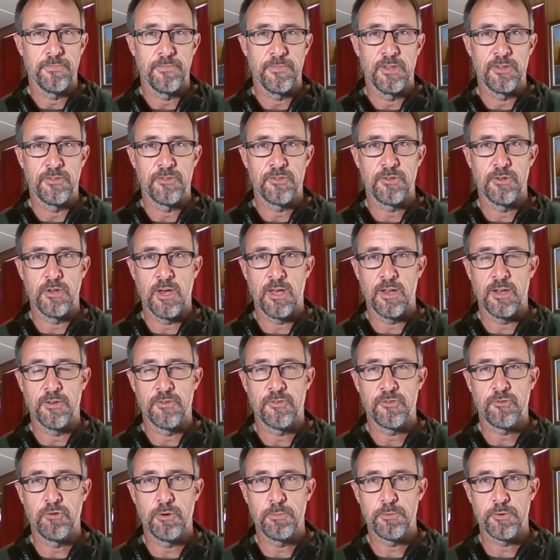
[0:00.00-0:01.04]
It's not a
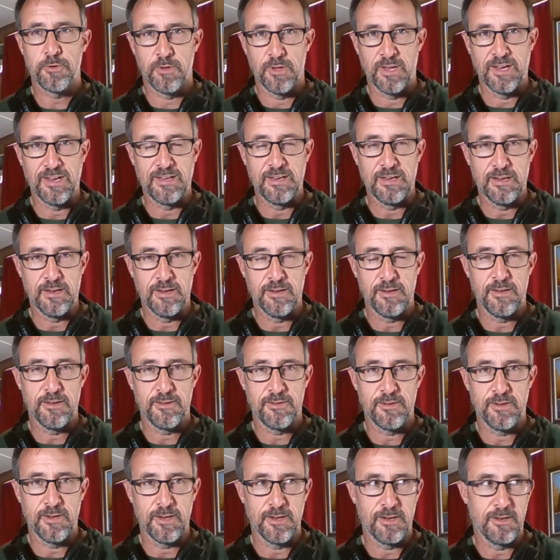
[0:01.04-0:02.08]
scriptural idea.
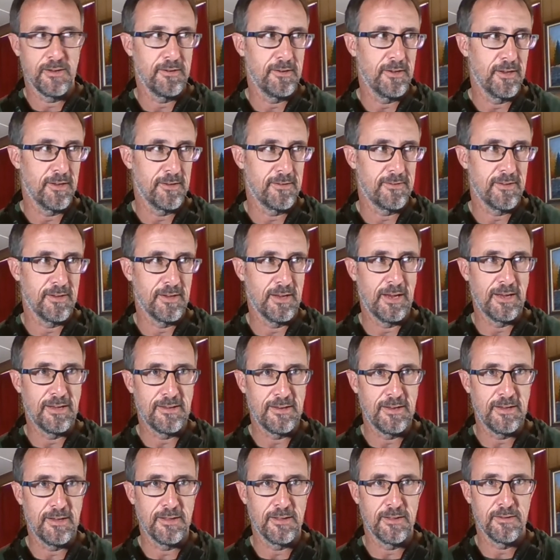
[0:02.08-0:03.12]
It's an
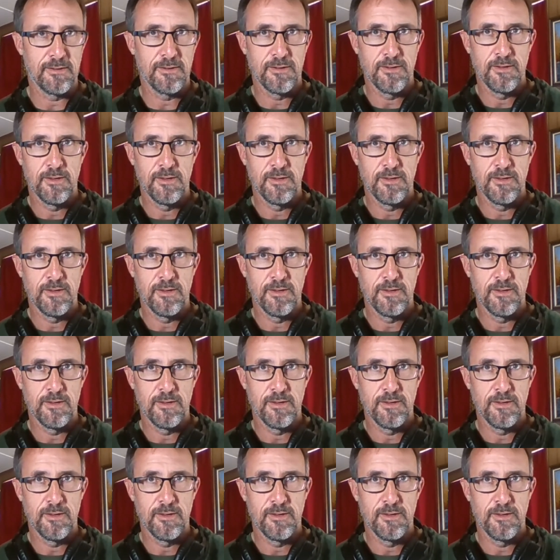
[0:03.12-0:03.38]
idea.